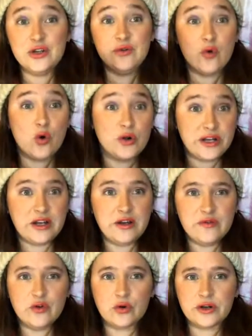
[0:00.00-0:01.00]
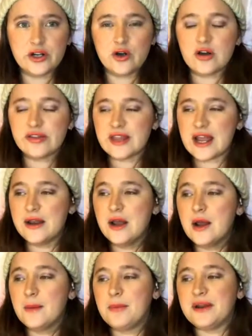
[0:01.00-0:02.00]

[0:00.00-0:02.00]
You've already got that.